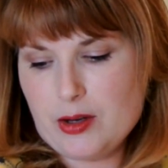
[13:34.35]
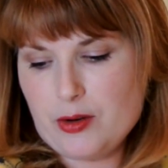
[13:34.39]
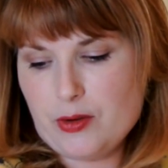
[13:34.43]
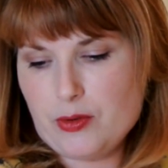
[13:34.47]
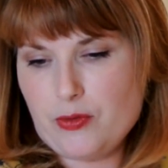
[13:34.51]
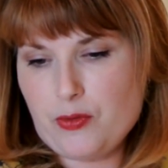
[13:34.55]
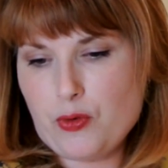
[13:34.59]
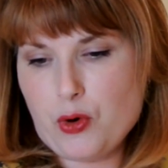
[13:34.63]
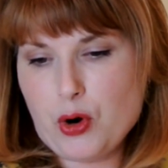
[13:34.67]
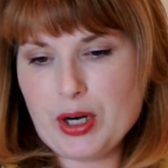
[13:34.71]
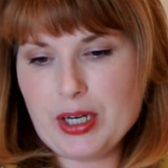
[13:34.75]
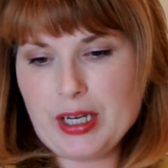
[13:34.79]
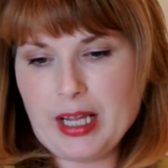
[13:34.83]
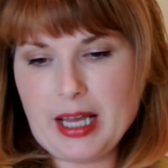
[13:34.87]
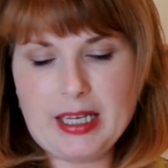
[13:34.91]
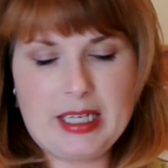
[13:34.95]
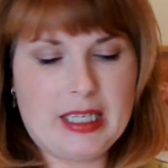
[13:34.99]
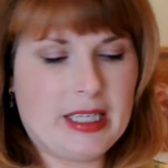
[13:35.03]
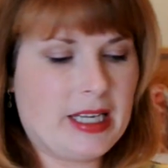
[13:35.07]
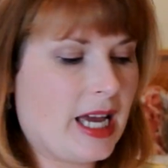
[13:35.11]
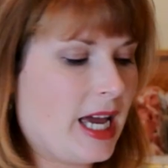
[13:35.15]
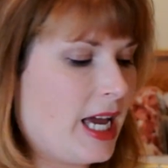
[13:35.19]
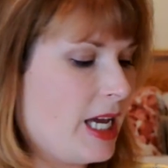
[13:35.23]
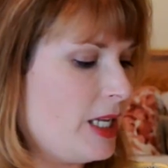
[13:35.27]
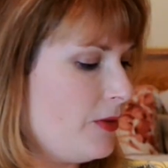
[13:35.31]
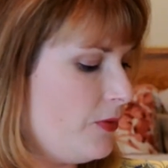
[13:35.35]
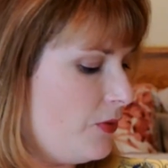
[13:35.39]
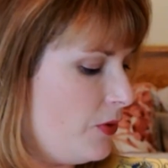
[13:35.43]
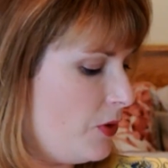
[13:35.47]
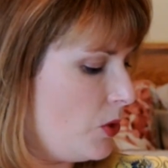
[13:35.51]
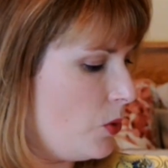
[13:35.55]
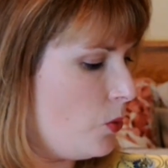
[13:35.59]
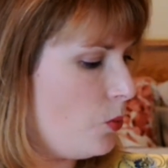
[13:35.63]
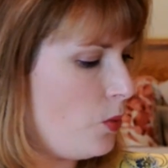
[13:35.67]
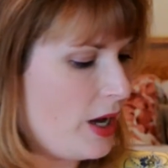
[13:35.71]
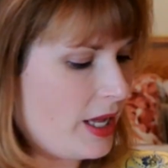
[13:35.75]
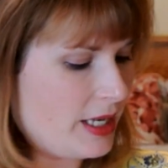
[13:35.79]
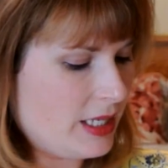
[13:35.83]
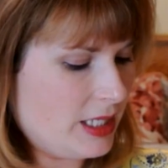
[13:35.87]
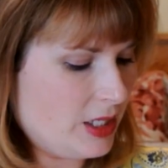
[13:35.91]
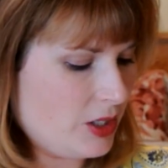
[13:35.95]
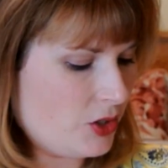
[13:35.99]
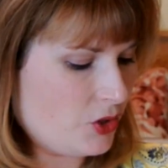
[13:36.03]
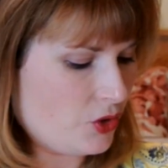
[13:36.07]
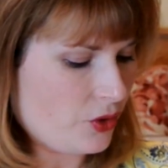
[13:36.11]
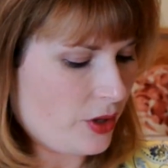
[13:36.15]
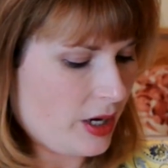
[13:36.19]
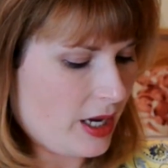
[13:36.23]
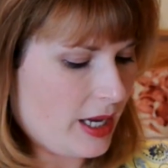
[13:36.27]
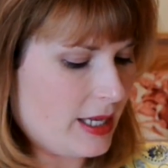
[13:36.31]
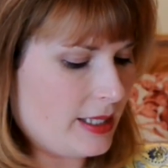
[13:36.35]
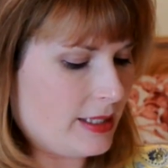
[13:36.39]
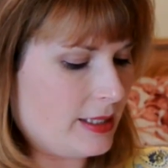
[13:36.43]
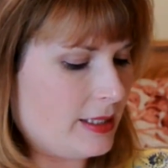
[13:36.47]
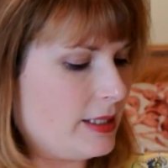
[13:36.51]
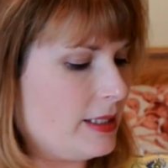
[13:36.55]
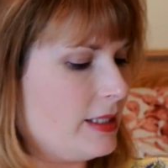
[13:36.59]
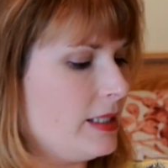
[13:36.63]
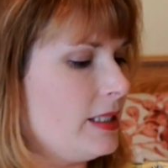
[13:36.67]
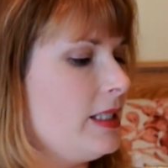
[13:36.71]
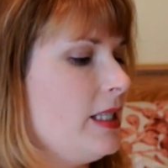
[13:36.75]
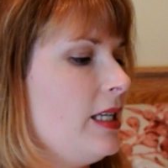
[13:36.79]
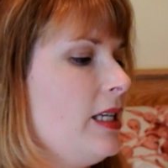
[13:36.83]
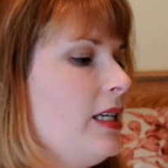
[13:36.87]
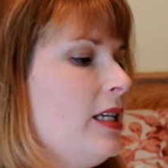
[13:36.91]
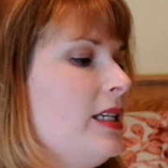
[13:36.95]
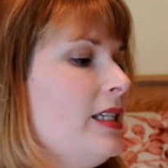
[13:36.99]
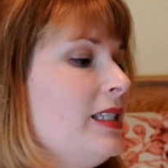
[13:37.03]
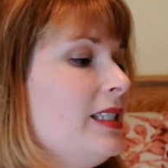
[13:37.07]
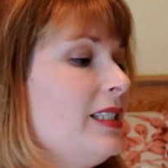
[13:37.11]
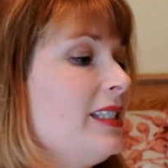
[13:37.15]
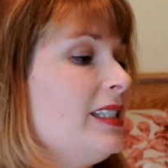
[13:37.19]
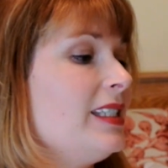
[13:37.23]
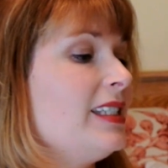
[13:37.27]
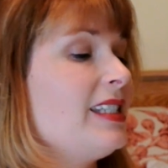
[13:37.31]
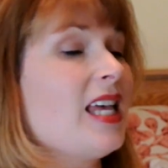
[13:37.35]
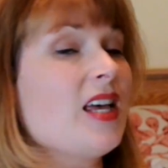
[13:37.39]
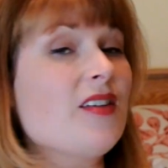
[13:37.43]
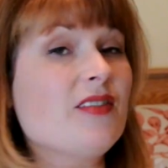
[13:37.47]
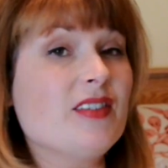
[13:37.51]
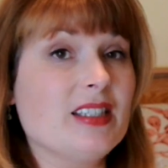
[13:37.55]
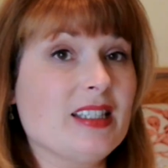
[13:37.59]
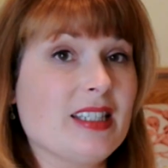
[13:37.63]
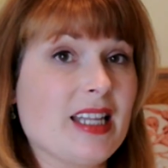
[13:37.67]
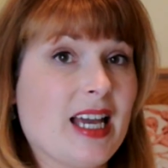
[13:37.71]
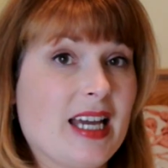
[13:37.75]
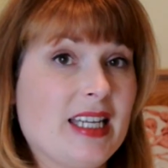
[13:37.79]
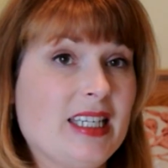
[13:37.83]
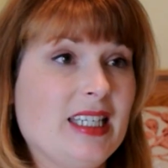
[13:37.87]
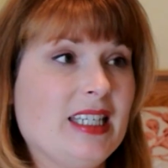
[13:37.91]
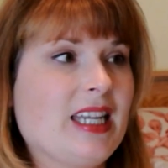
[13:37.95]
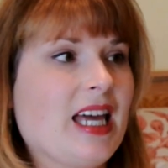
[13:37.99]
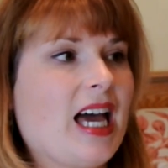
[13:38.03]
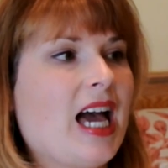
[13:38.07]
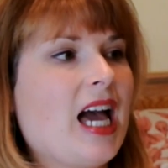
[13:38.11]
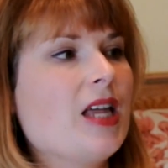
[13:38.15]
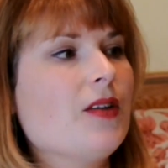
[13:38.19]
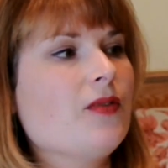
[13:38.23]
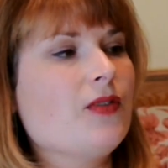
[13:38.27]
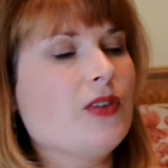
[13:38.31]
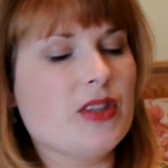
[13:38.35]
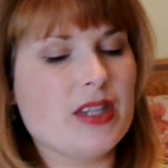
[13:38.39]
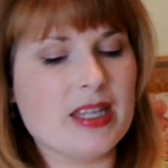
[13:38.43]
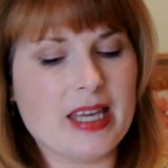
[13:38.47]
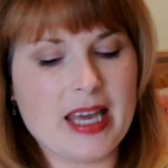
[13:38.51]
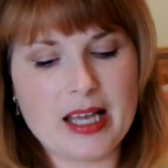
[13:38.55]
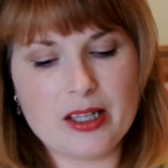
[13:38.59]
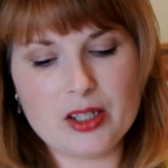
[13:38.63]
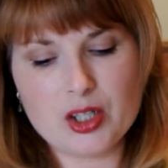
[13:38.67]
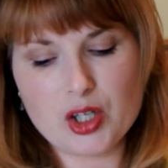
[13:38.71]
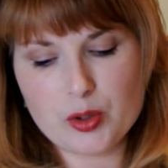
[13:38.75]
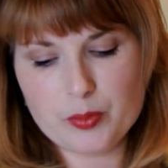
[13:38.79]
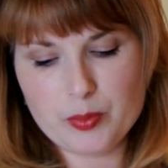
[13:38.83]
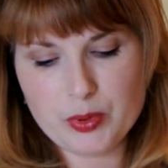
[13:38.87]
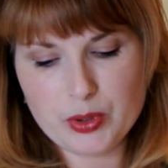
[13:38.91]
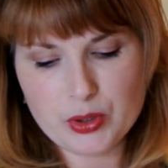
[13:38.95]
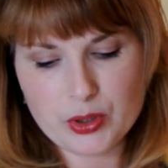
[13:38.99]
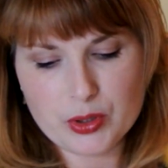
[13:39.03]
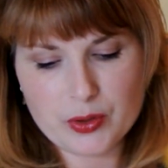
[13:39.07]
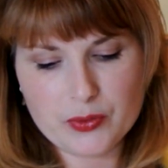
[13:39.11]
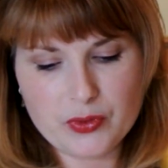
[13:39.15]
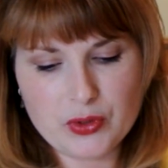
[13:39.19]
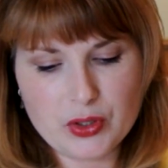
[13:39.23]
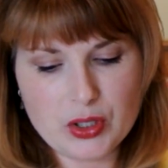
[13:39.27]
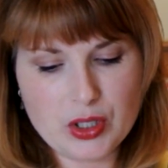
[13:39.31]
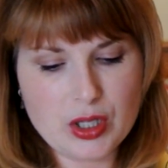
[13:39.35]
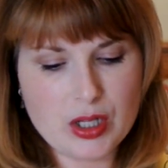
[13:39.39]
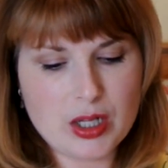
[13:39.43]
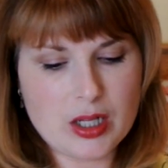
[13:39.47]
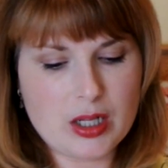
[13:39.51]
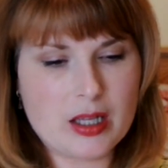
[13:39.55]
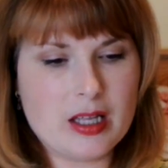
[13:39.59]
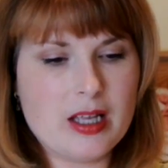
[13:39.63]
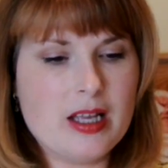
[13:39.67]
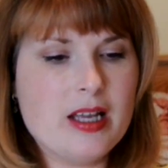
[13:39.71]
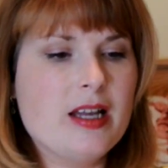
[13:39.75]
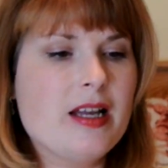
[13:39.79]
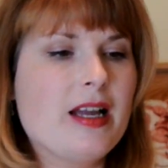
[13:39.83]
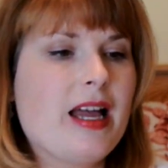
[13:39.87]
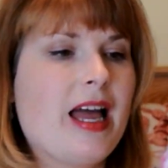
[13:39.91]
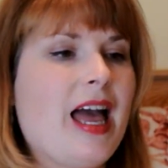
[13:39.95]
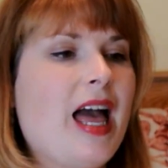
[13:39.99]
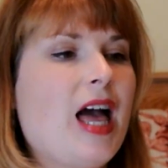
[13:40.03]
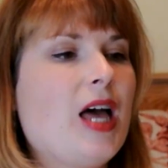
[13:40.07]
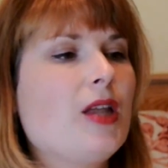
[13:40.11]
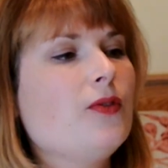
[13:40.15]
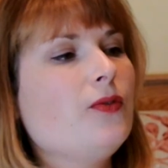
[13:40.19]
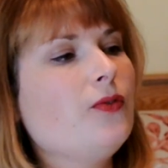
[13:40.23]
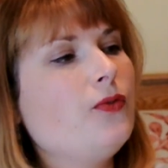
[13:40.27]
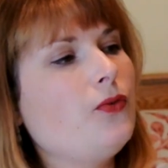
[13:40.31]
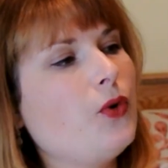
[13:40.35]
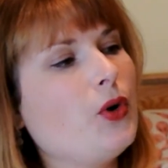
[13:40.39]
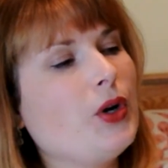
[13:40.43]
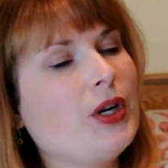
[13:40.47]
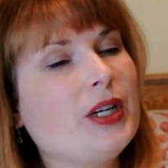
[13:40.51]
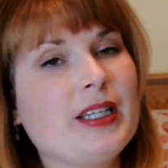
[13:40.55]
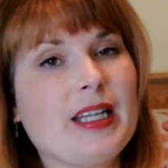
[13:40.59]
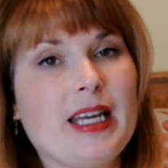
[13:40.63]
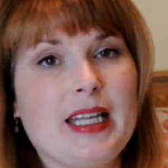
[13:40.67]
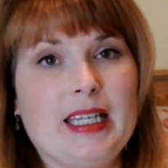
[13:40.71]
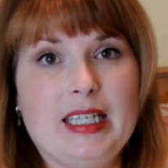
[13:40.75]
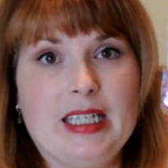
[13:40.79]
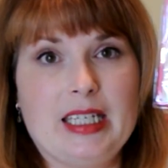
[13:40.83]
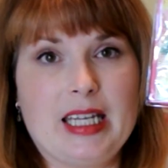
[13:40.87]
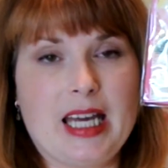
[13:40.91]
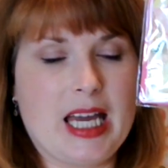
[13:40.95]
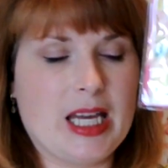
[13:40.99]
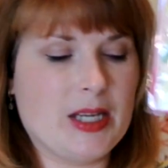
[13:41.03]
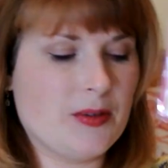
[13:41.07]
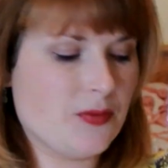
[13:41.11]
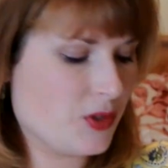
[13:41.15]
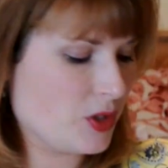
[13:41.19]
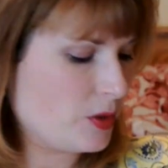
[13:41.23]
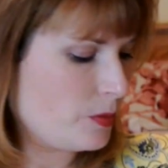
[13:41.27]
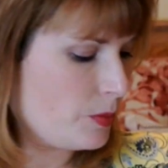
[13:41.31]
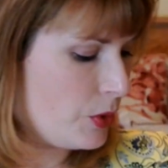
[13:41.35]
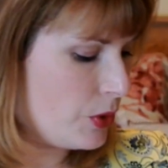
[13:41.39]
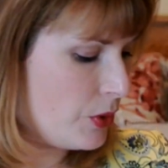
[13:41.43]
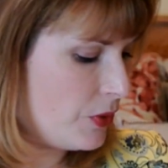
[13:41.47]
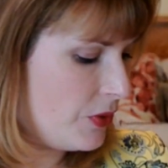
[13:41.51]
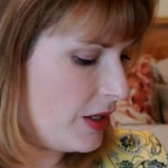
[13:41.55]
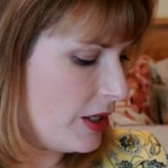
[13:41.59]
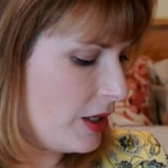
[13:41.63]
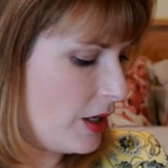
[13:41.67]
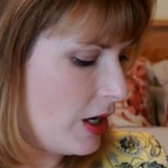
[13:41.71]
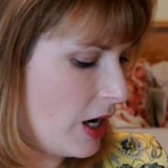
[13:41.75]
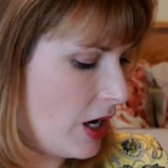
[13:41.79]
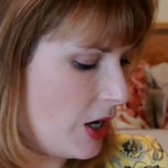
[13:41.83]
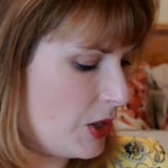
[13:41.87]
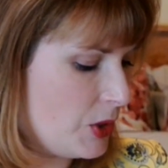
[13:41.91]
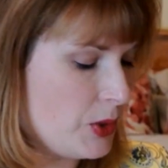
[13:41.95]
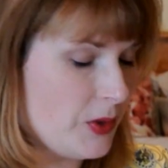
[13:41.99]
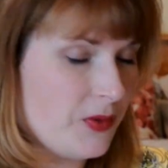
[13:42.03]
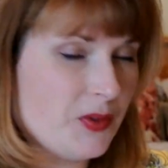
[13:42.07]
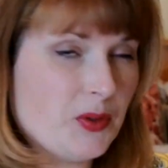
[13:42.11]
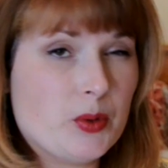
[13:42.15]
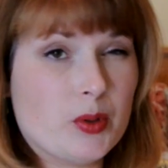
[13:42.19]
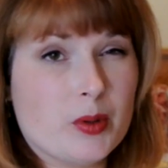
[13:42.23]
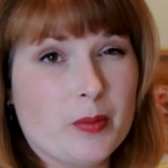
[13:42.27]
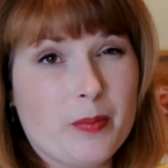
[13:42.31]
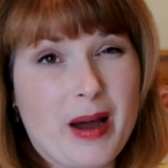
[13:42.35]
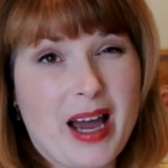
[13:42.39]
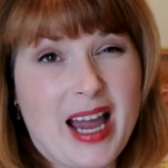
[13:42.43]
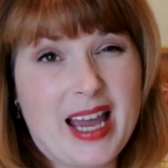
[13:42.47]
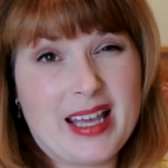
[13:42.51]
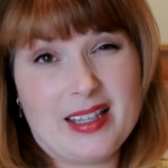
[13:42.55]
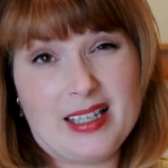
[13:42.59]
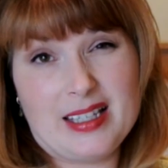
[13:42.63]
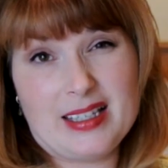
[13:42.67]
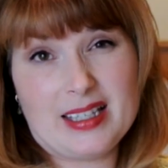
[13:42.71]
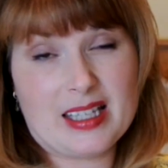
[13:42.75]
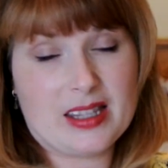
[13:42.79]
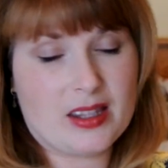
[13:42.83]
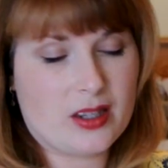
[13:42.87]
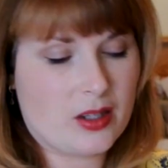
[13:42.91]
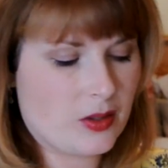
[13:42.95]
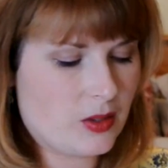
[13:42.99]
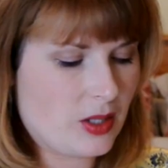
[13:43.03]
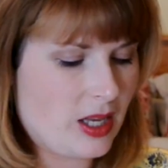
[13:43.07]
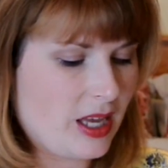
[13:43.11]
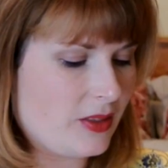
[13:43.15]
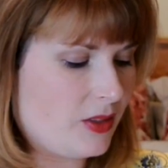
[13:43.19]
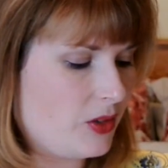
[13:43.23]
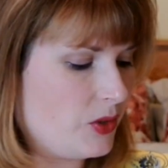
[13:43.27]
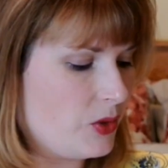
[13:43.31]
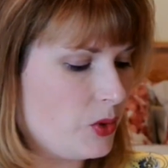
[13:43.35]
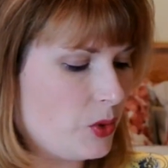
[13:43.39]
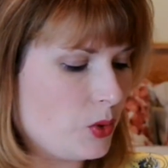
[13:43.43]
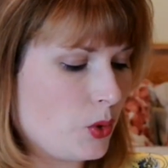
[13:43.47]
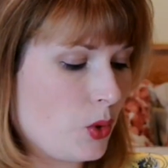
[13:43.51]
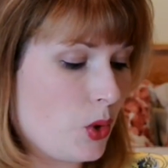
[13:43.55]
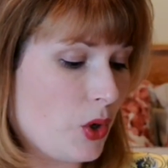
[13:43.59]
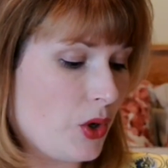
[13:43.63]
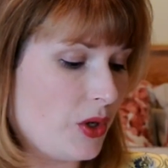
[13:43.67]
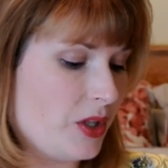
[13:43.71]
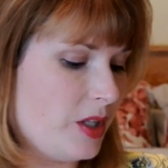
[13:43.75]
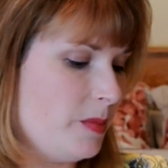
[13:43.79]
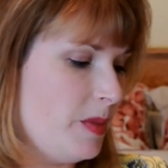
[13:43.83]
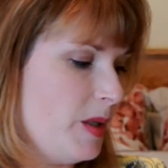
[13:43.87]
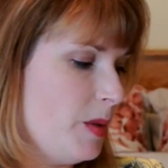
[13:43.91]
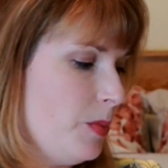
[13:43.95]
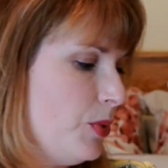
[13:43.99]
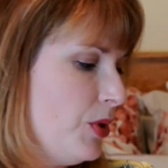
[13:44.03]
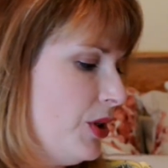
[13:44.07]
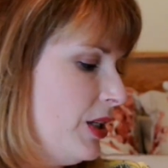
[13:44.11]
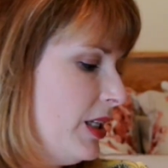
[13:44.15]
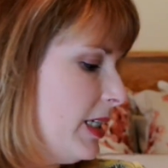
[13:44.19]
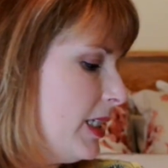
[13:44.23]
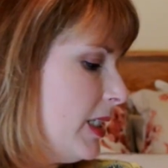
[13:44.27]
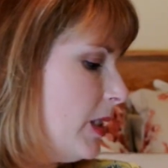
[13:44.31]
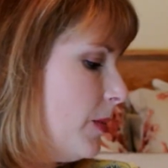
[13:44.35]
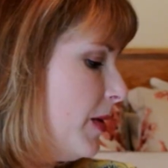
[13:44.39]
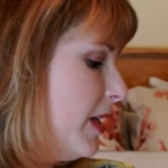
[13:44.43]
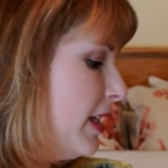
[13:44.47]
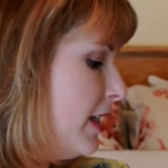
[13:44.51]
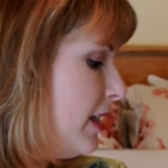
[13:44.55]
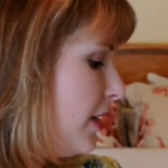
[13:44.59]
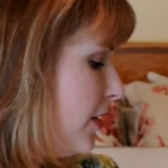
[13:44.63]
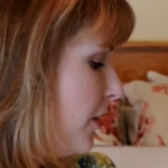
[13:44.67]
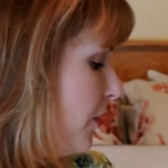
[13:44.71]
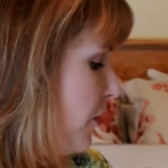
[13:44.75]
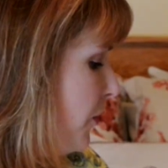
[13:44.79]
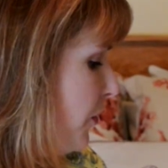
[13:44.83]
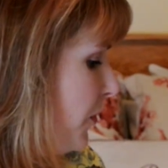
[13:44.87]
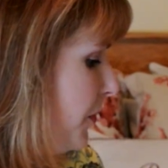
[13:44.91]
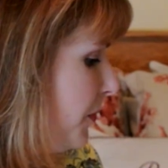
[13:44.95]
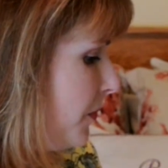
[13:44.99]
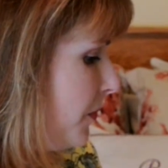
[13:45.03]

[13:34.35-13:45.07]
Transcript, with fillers: four ninety-nine for the wedding dress, seven ninety-nine for the Hello Beautiful, and four ninety-nine for the birthday card. So if you were buying these at, at the store, they'd be pretty expensive.